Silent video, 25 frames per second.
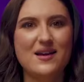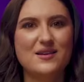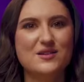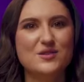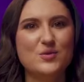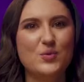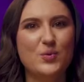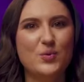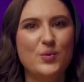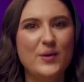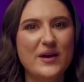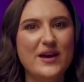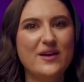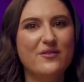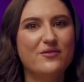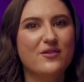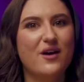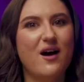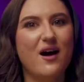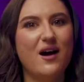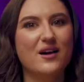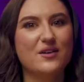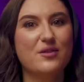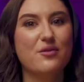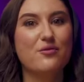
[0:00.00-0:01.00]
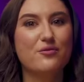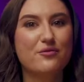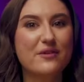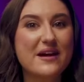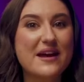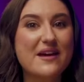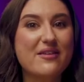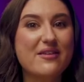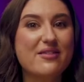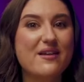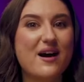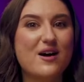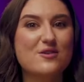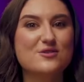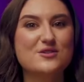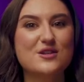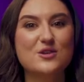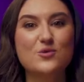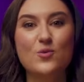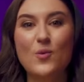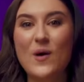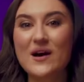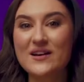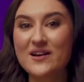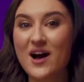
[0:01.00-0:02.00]
And we've got three
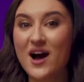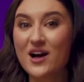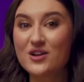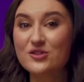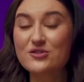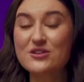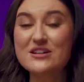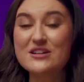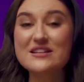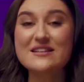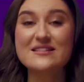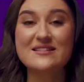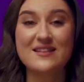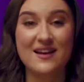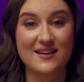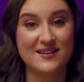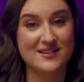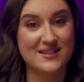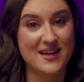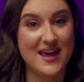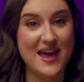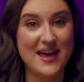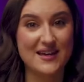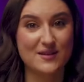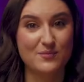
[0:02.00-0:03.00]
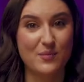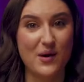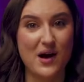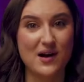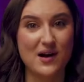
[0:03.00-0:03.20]
thousand one hundred ninety-eight